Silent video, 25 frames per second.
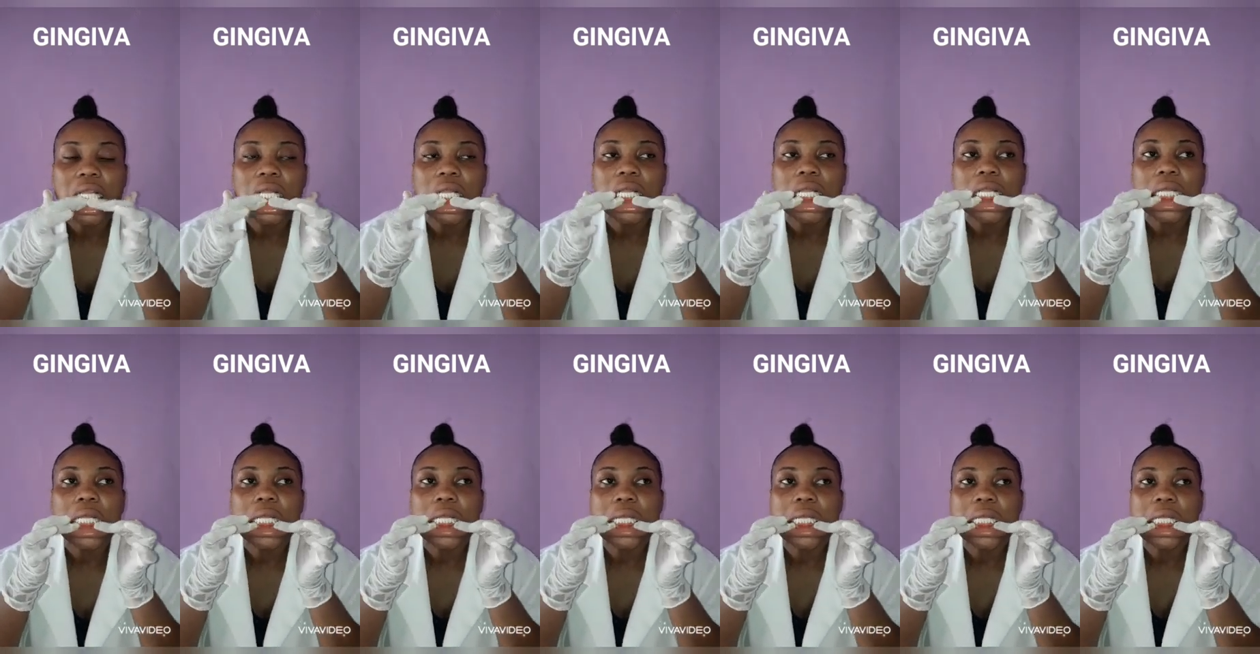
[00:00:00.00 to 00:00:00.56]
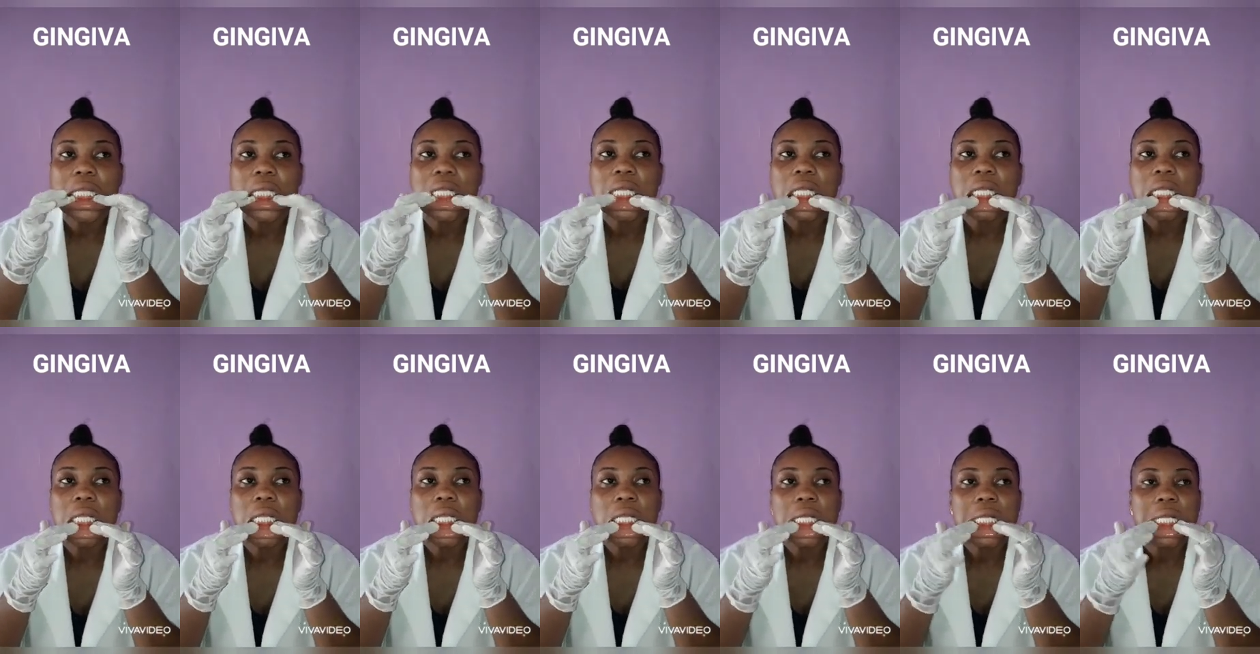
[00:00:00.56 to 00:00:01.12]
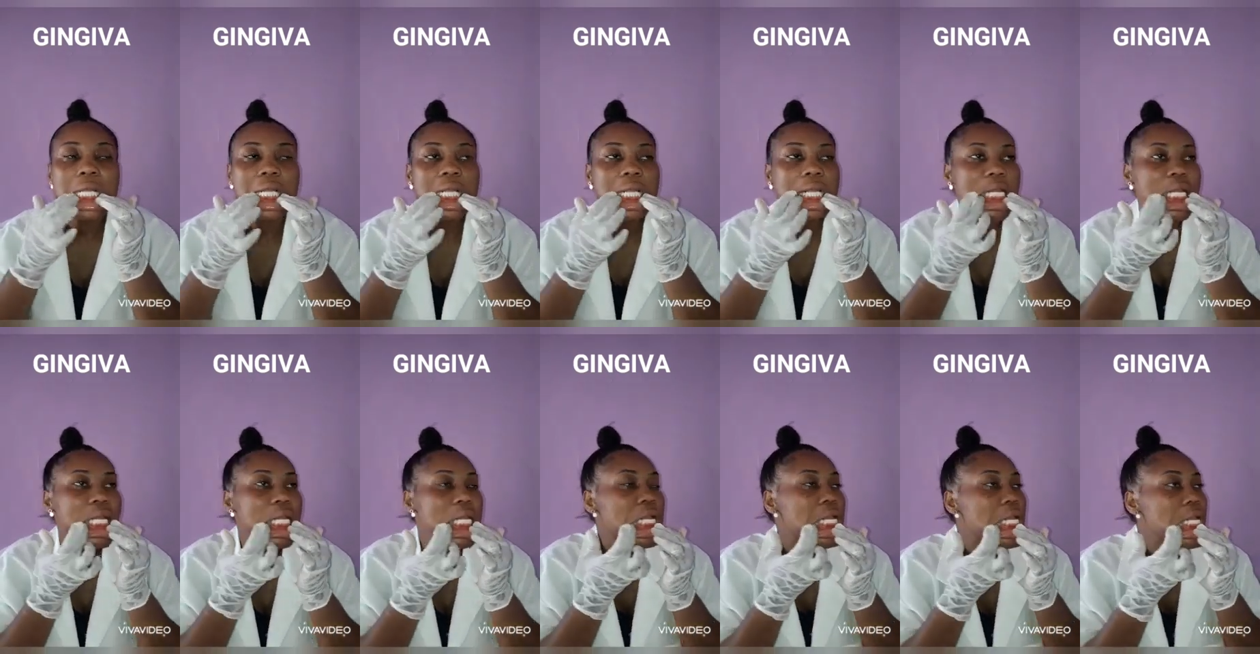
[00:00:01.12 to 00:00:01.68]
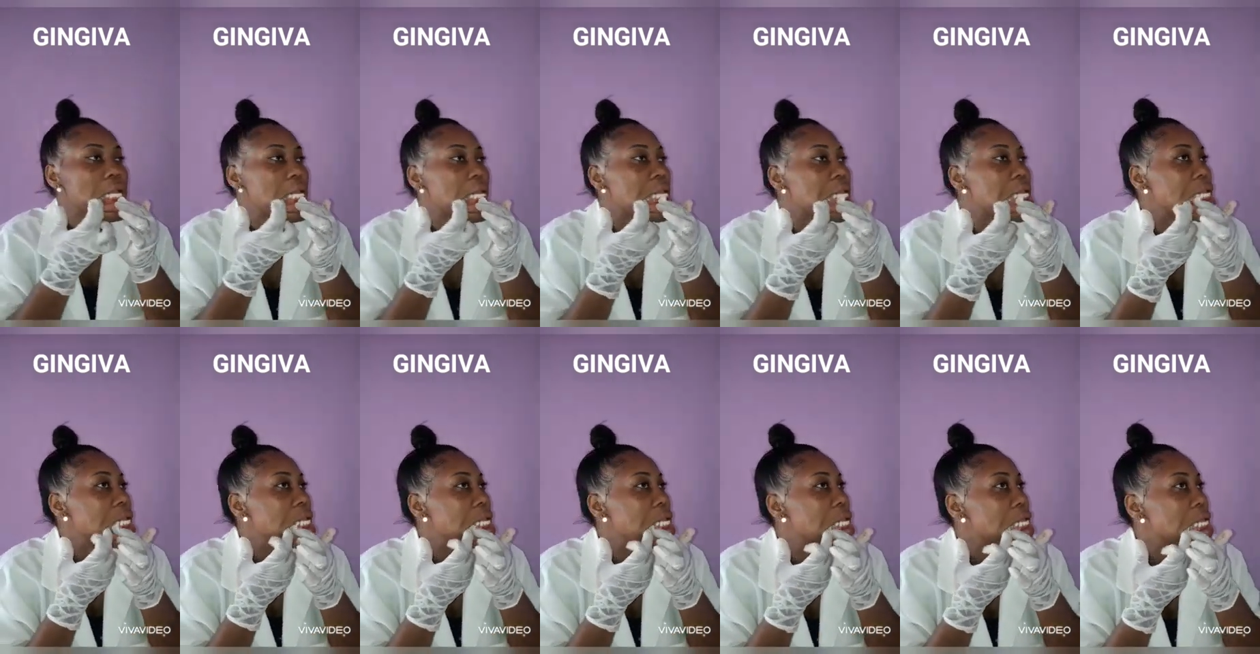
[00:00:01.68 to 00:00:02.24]

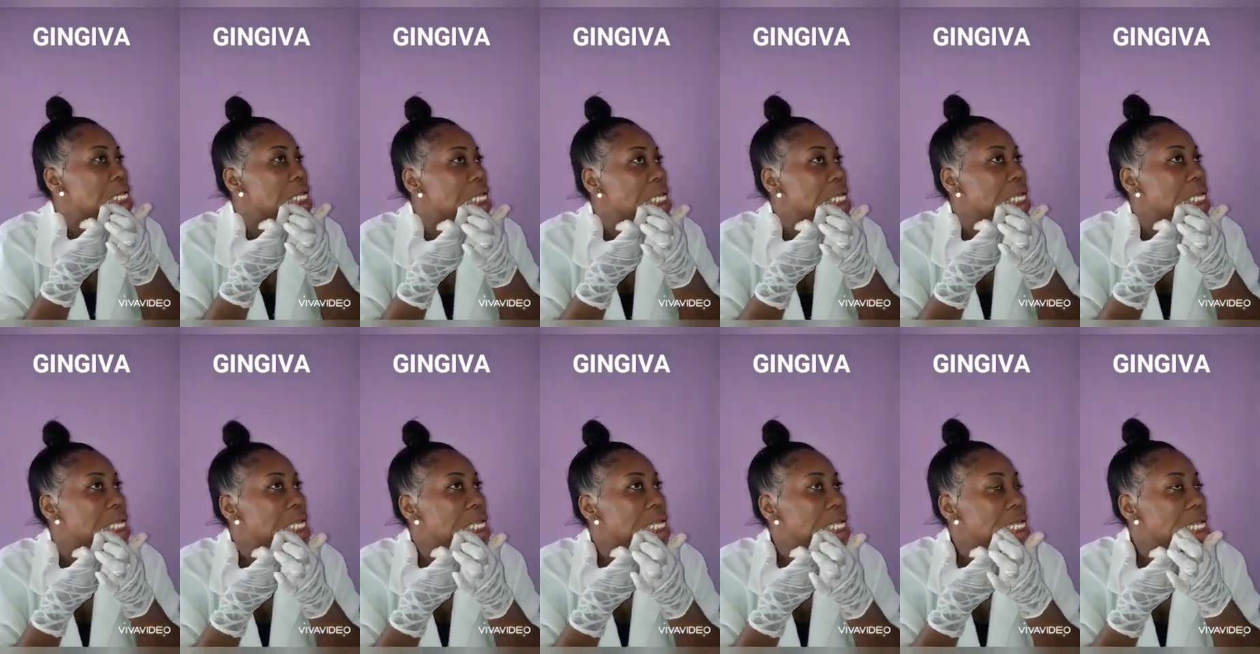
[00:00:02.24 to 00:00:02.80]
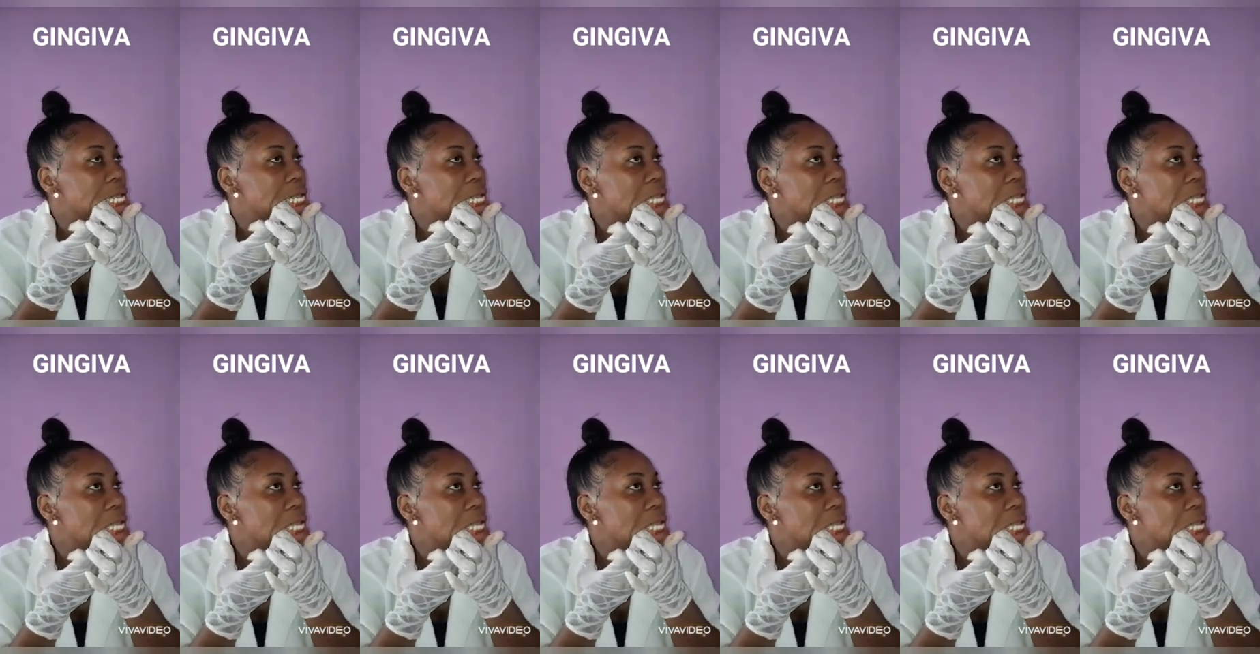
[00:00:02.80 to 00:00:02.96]
Nobody speaks.